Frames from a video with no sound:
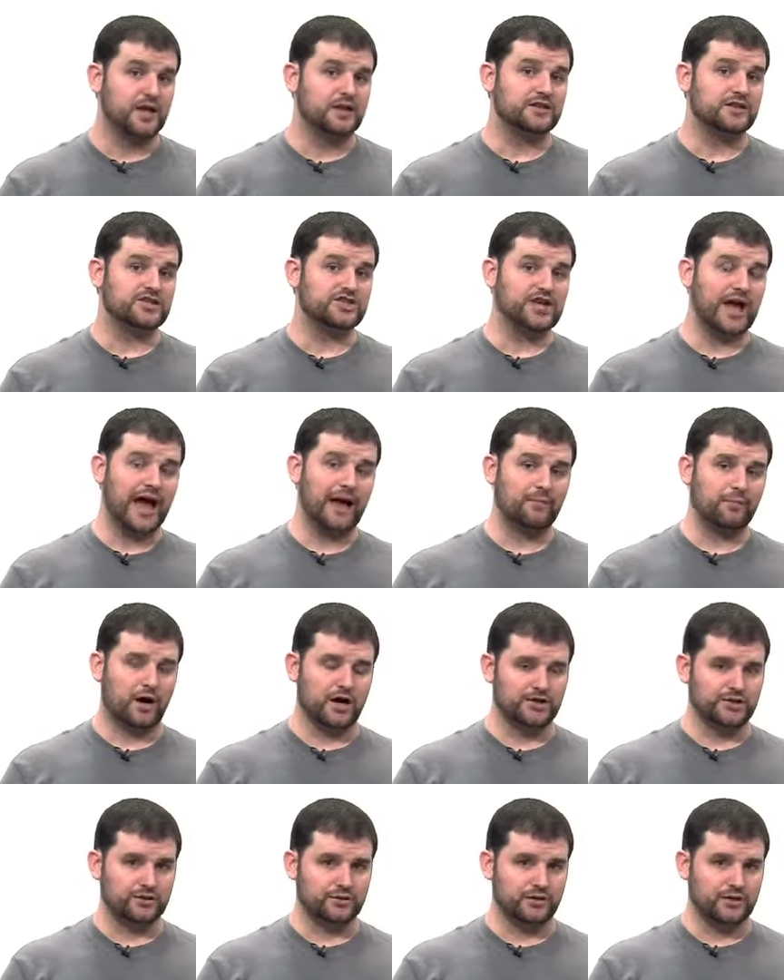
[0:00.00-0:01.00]
The chat
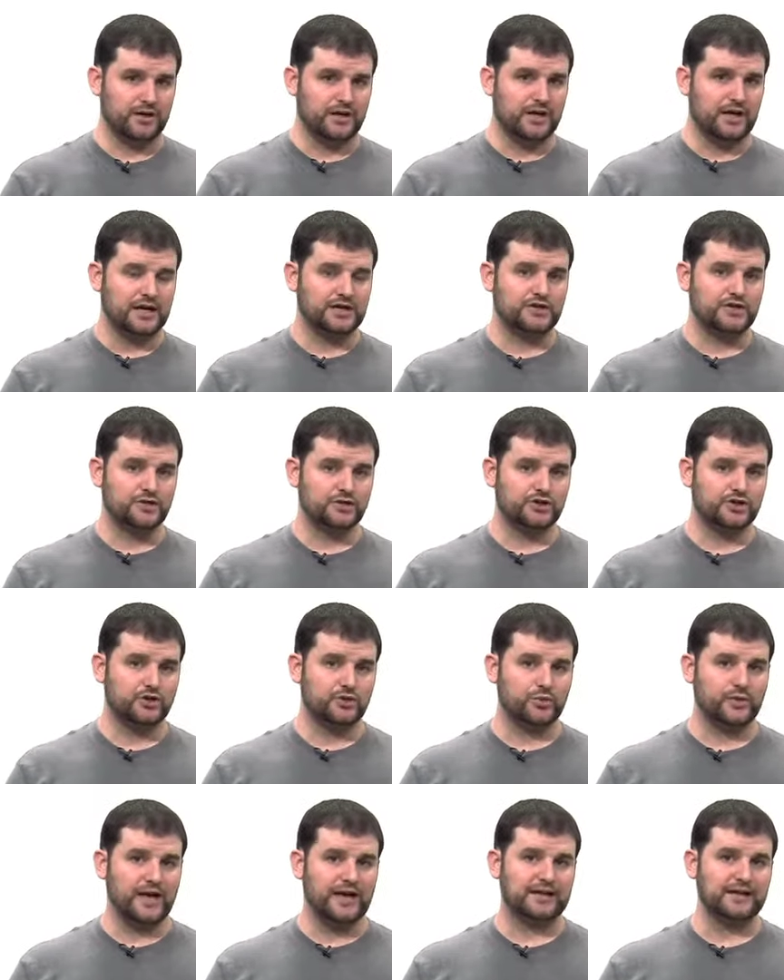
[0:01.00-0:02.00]
module is used to
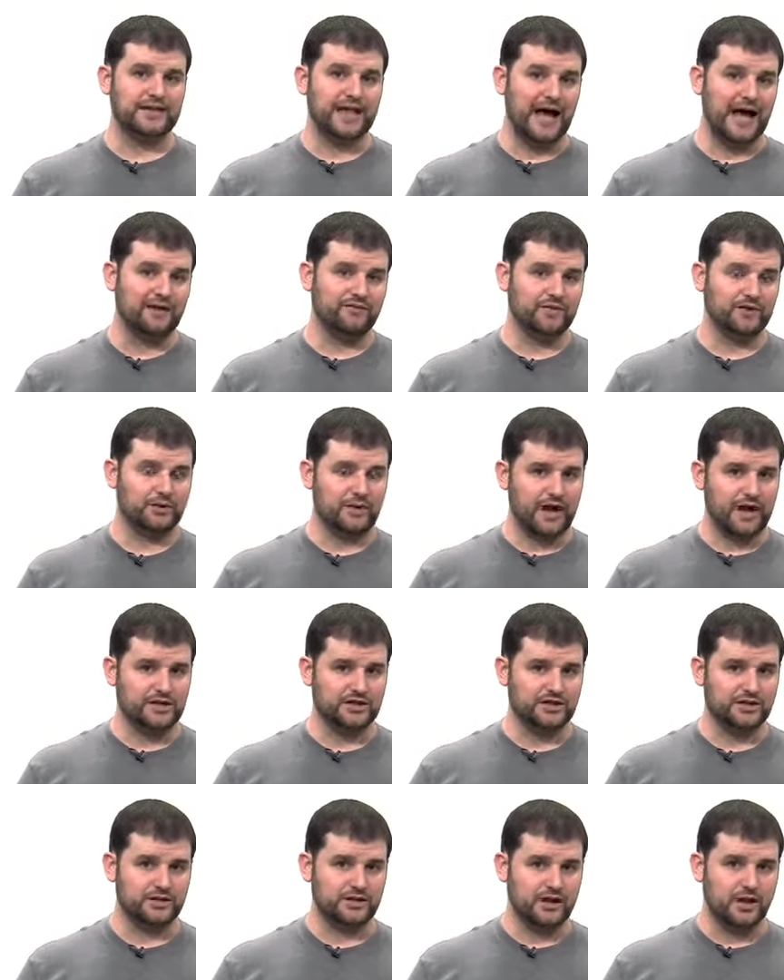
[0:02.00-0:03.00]
create live
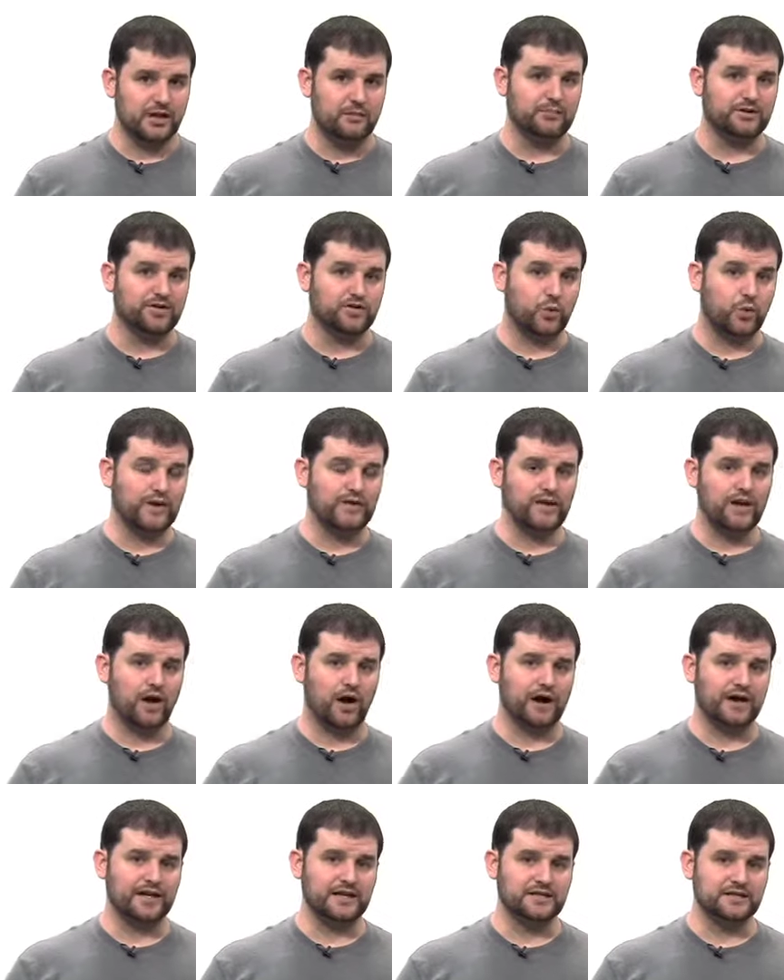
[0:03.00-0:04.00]
interaction between the
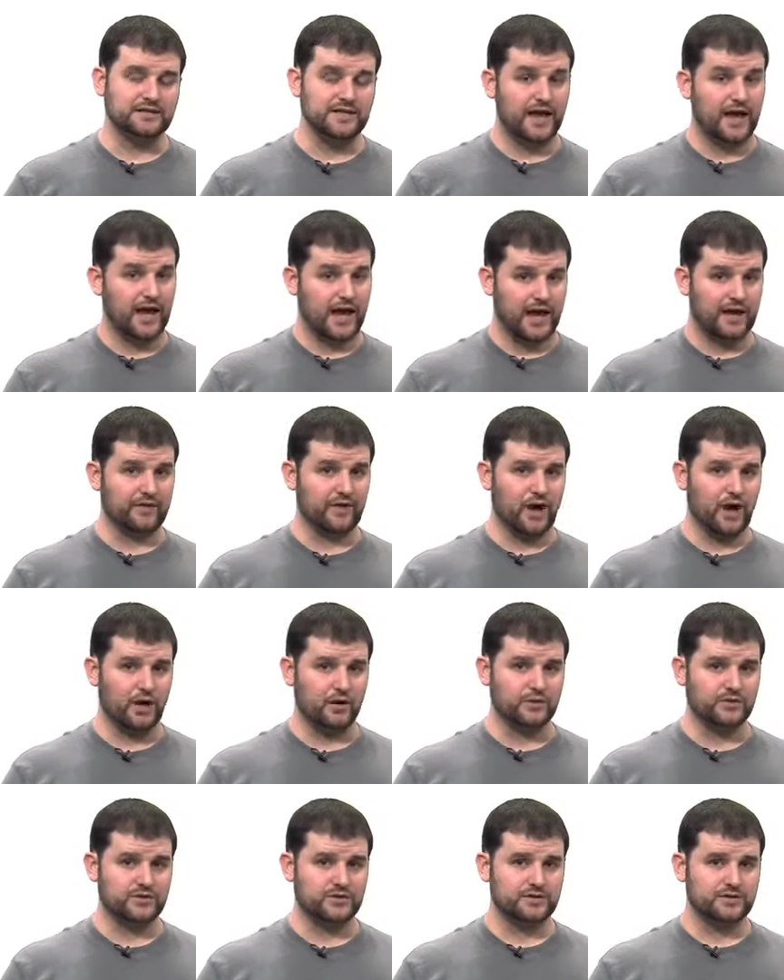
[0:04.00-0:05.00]
audience and the
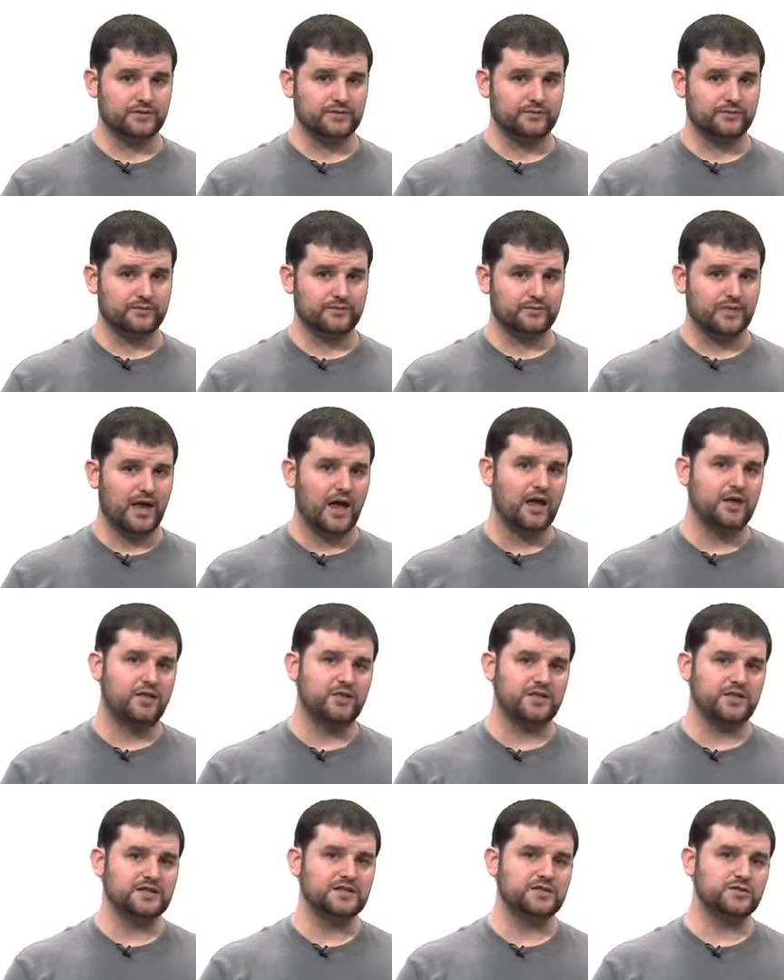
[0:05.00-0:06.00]
host.
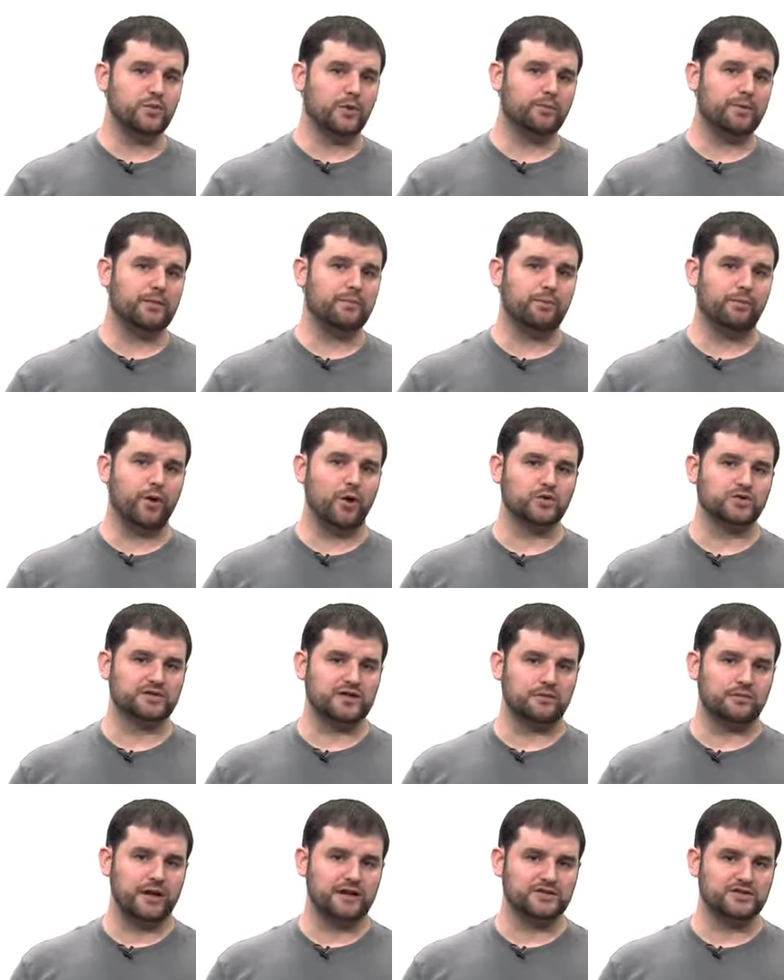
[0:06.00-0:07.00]
This is where people post
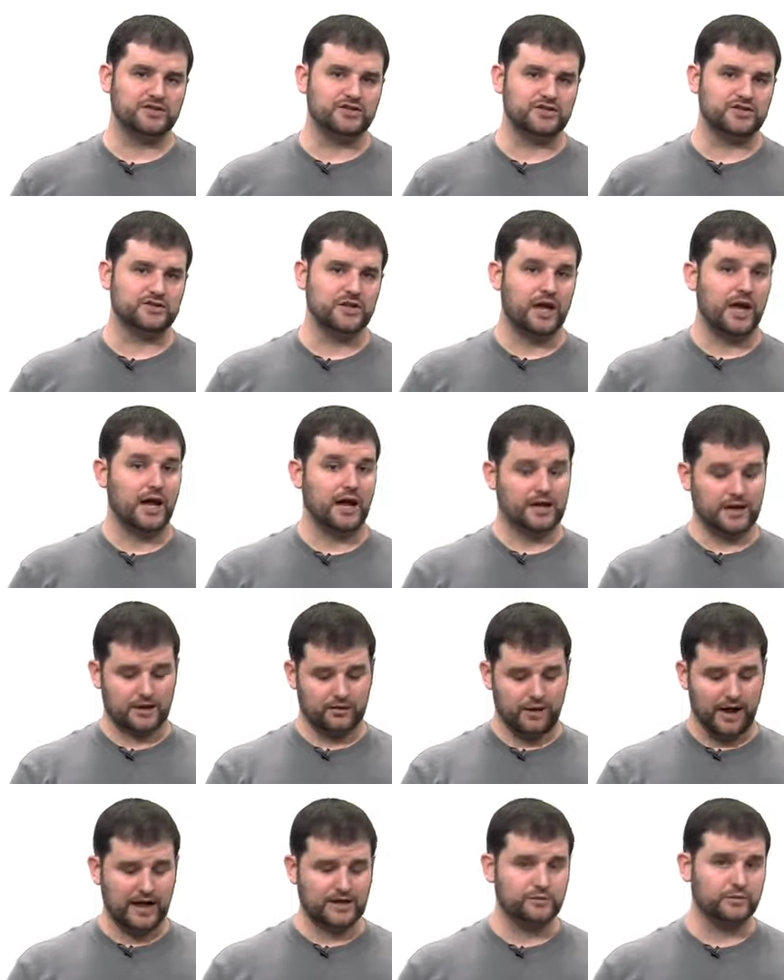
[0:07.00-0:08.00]
their messages and
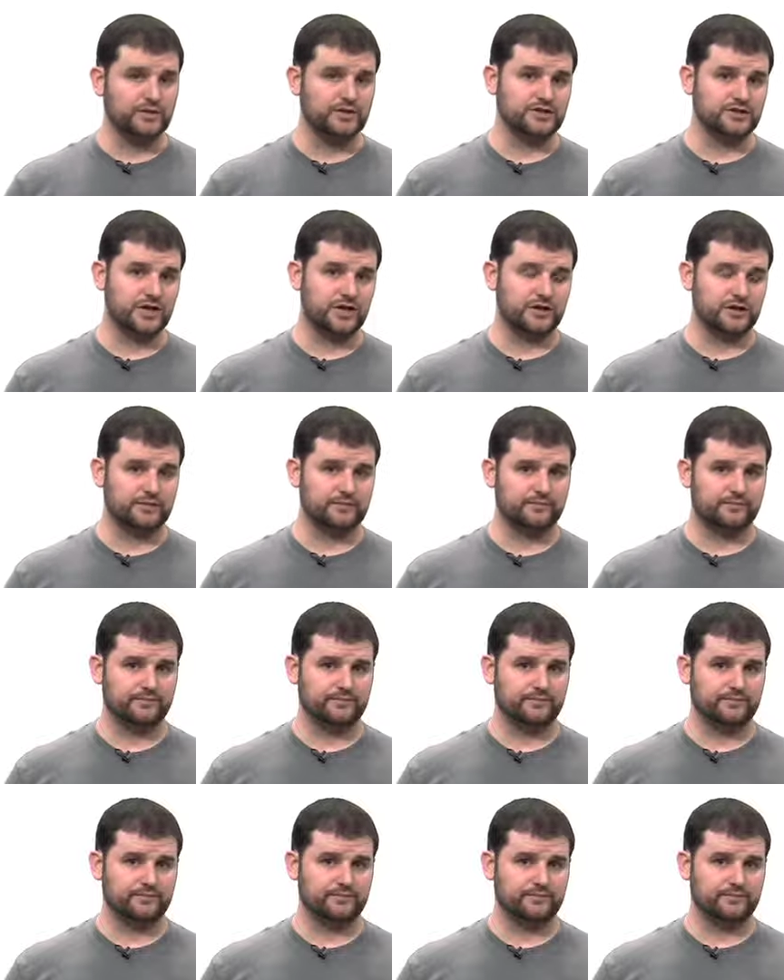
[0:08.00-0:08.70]
interact with each other.